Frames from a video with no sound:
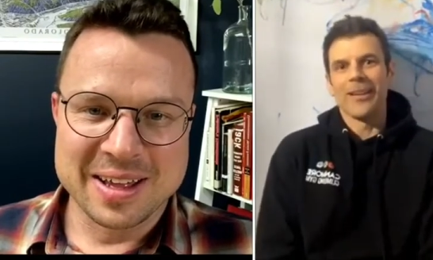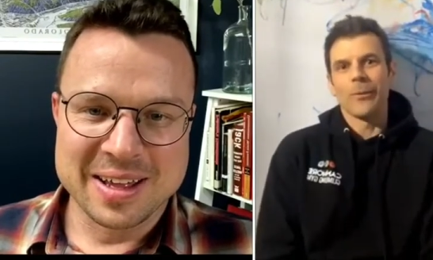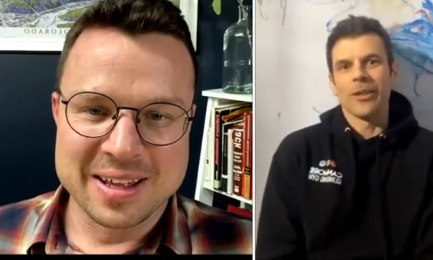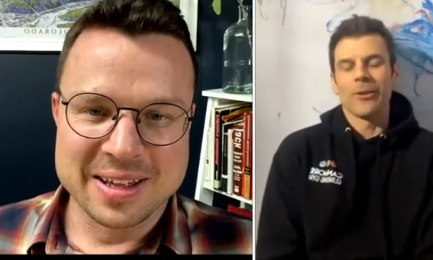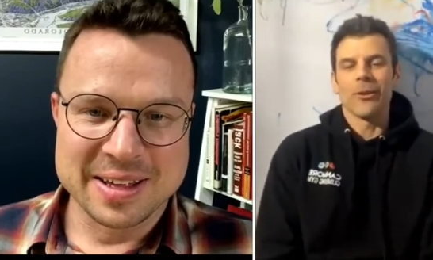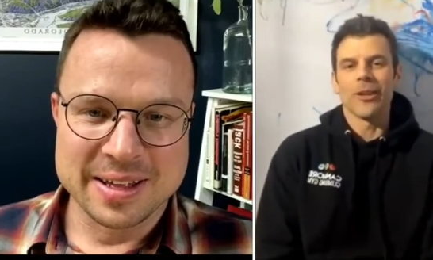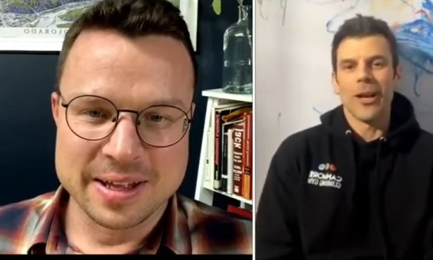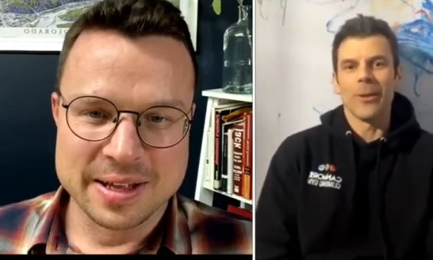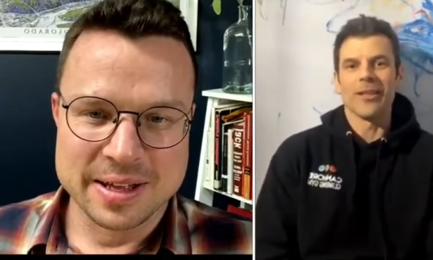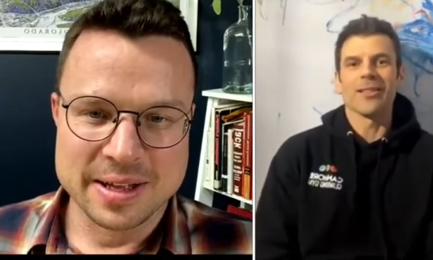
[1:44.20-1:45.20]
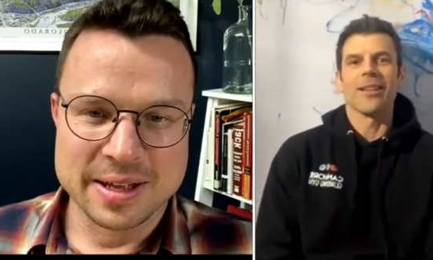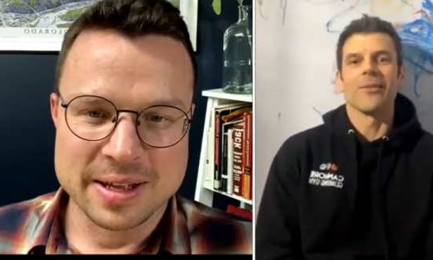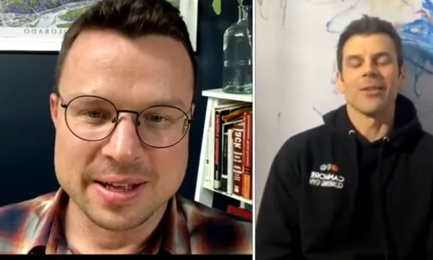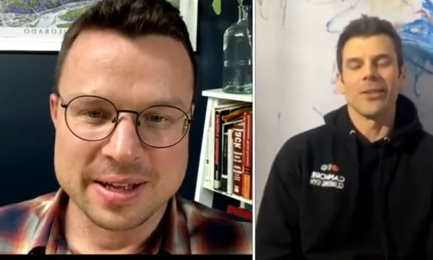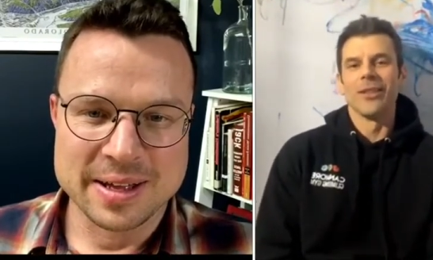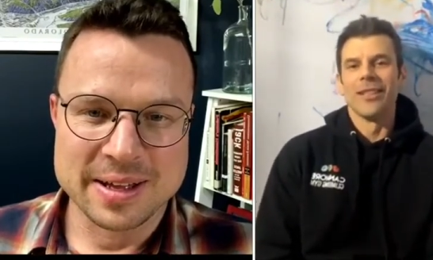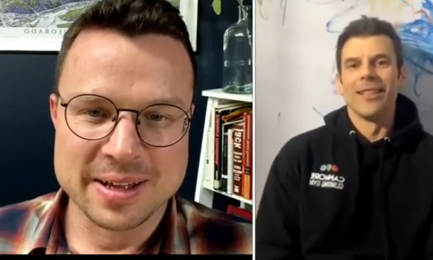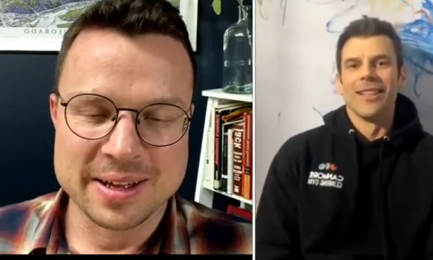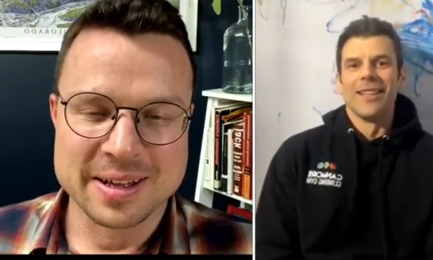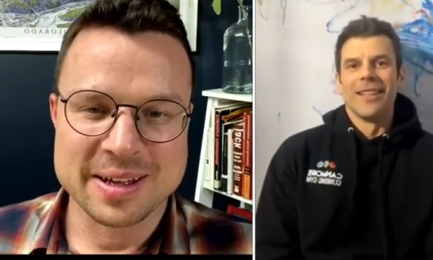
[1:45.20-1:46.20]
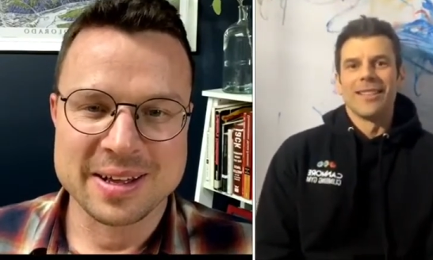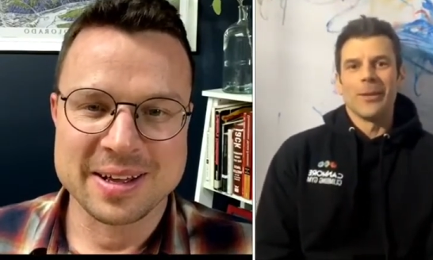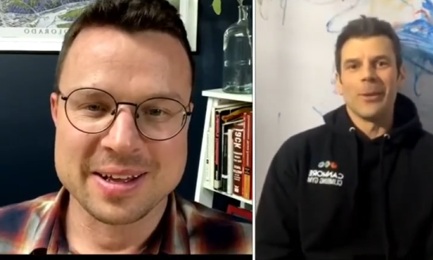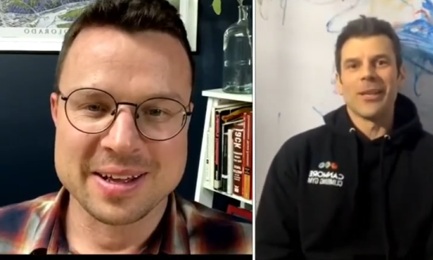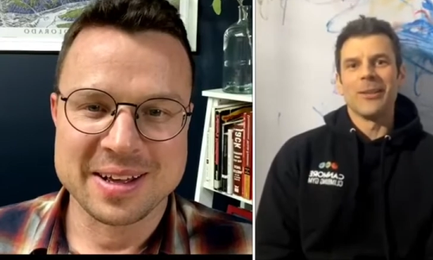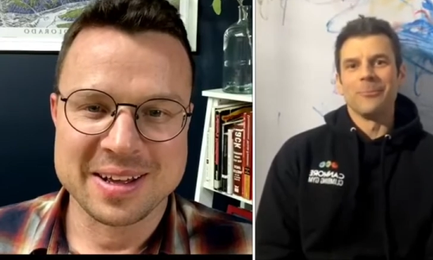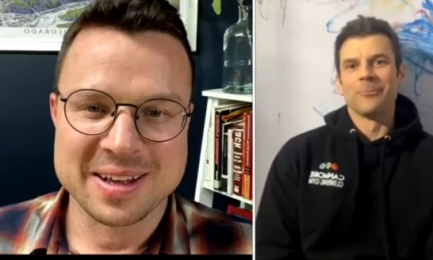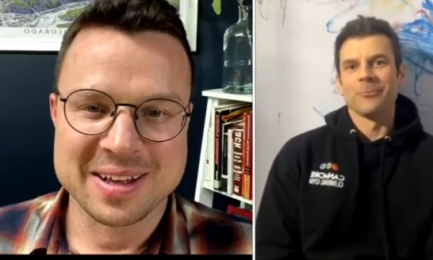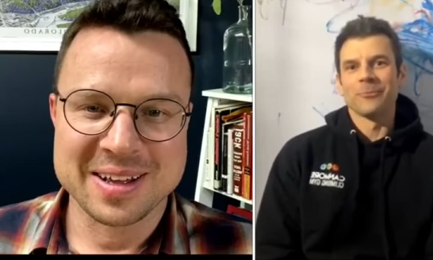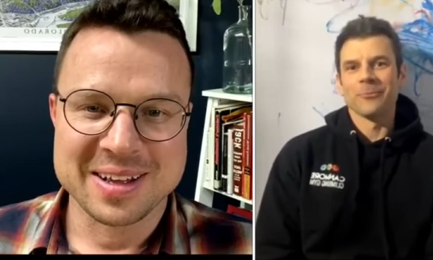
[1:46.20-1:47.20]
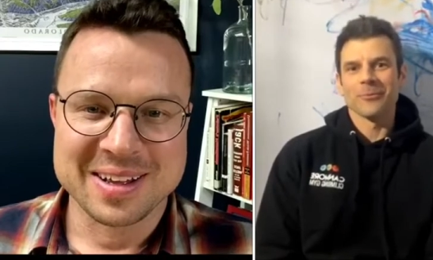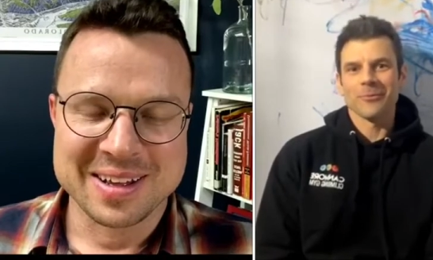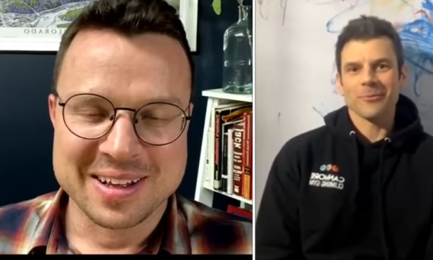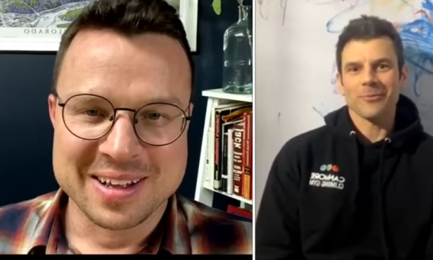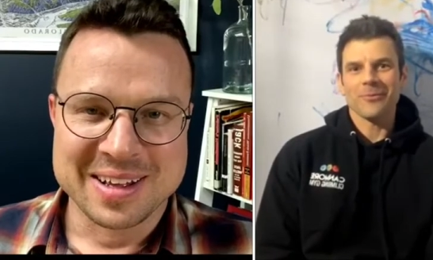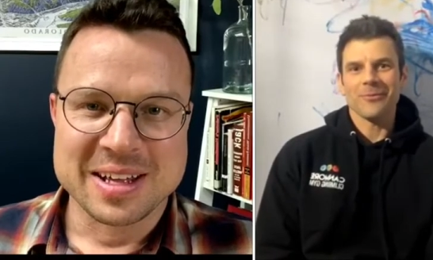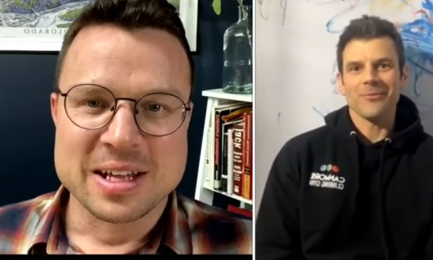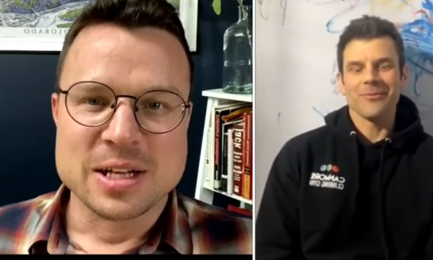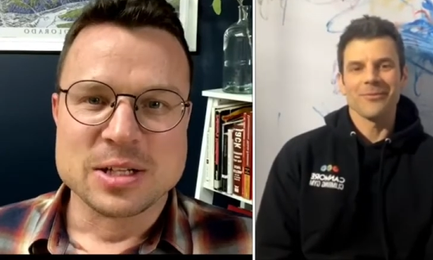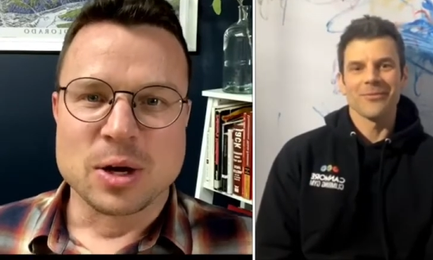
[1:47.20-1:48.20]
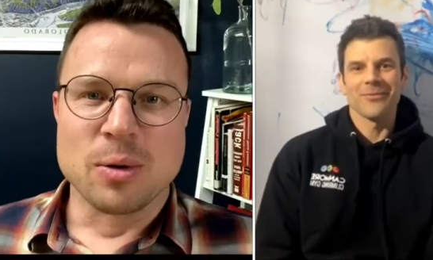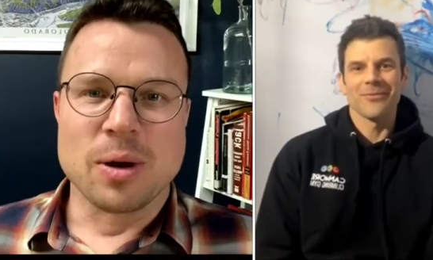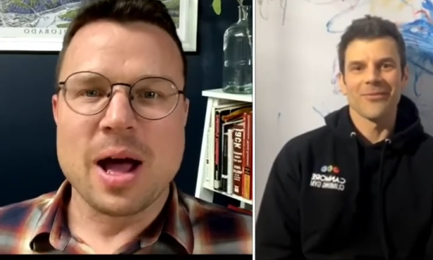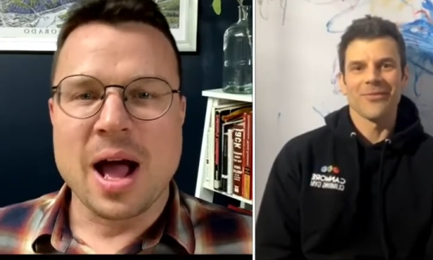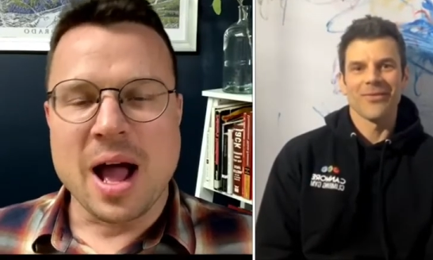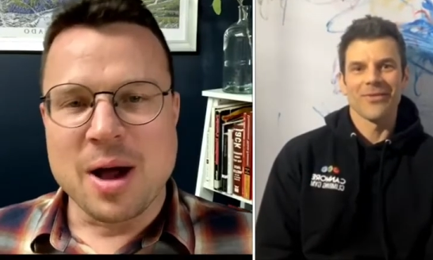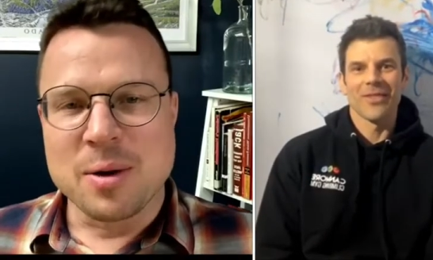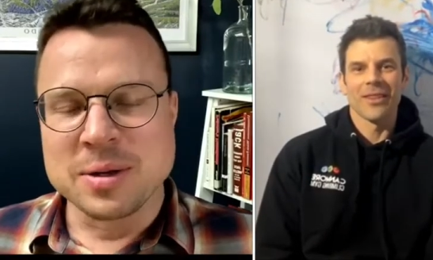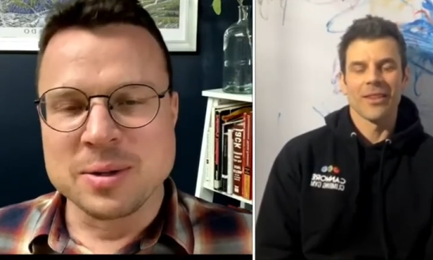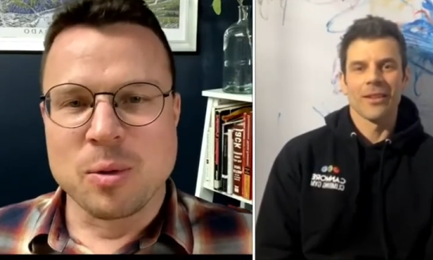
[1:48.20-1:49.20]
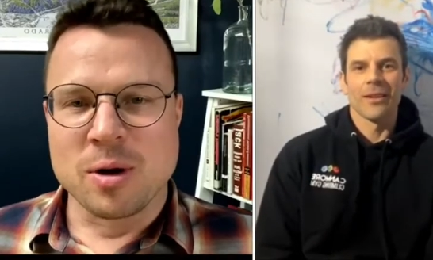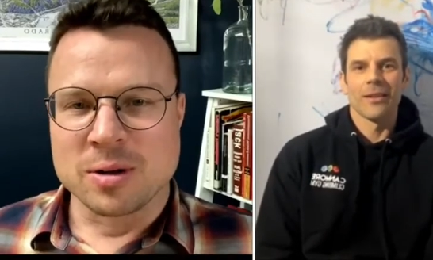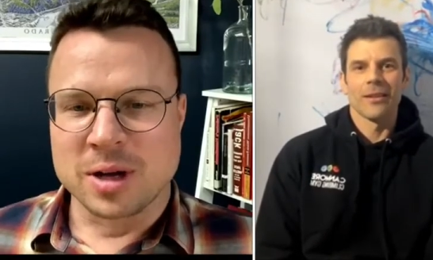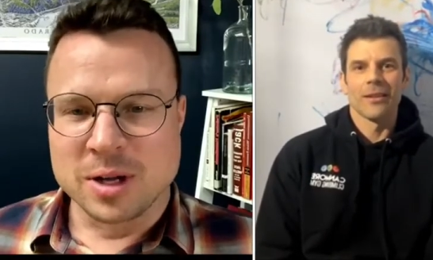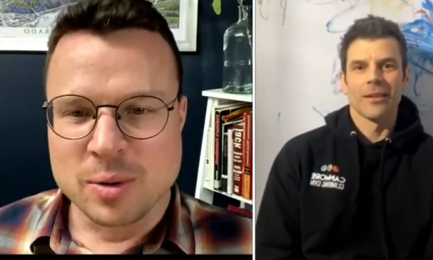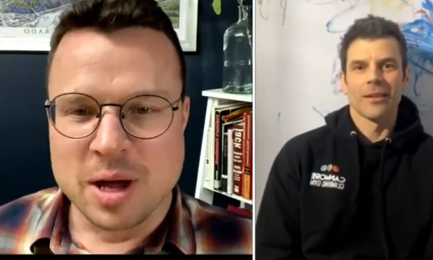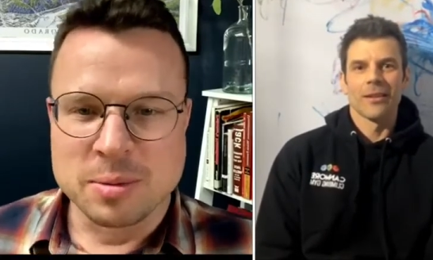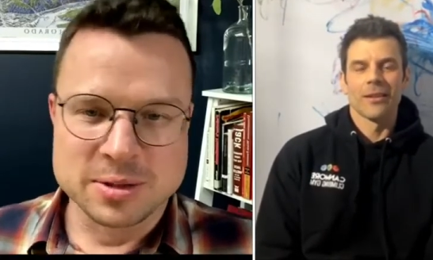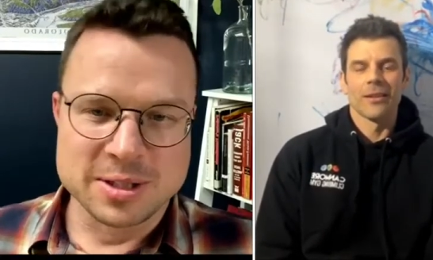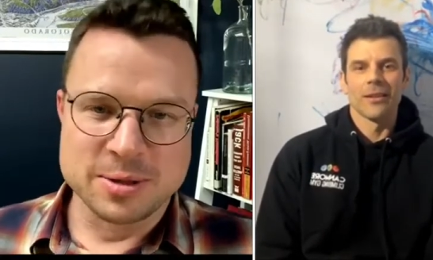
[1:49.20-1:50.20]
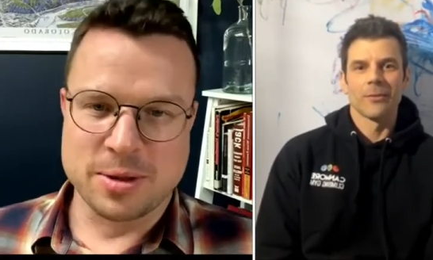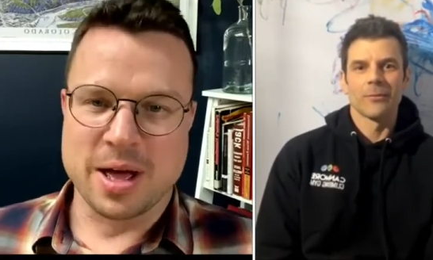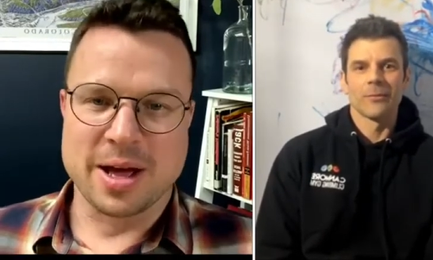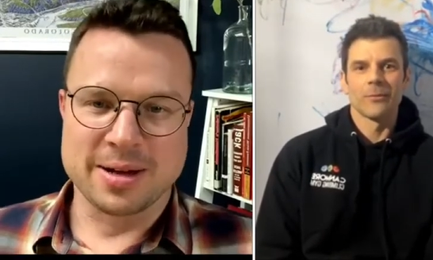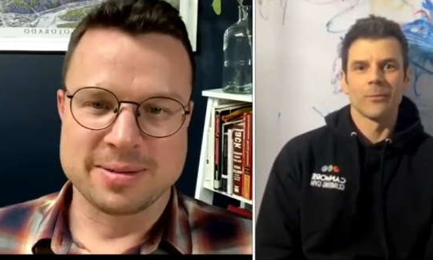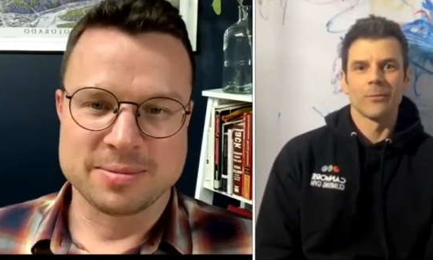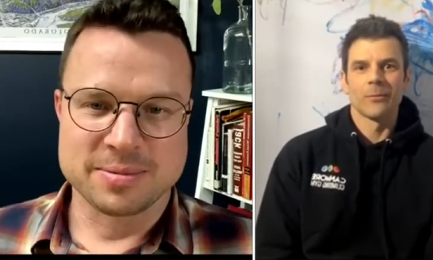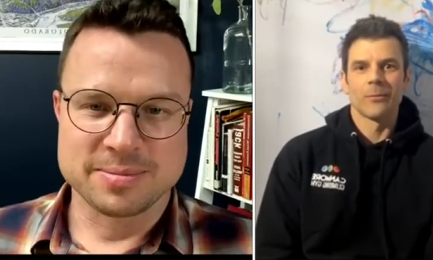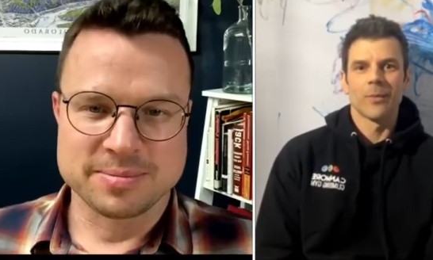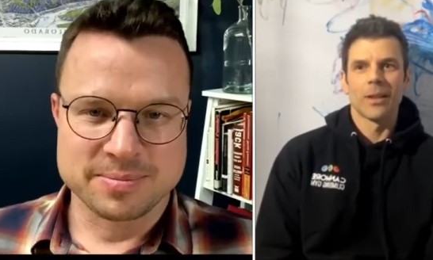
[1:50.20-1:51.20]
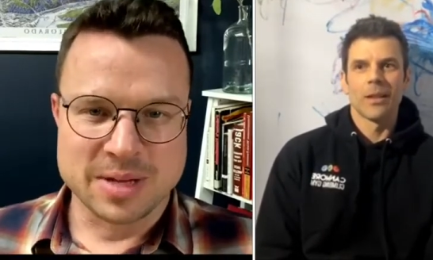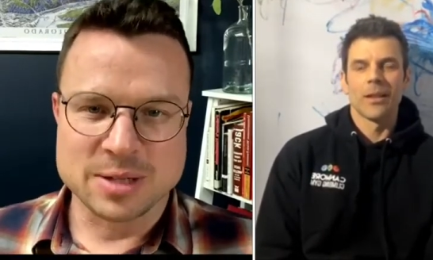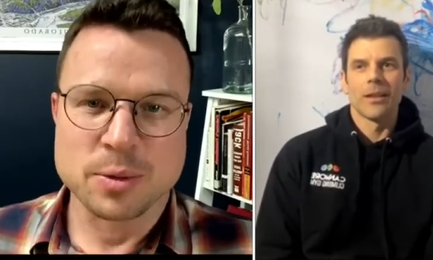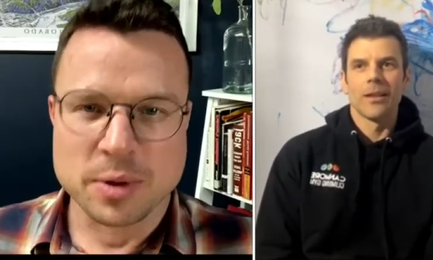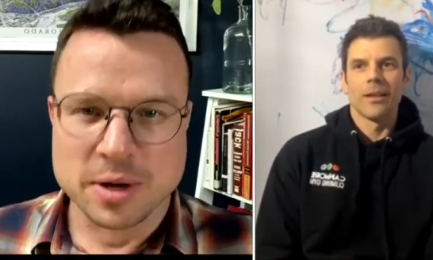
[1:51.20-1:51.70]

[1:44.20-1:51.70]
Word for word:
Speaker 1: we're gonna go climbing and
Speaker 2: stuff. So it's gonna be good. So, how in the world are you able to do that? That's what we're gonna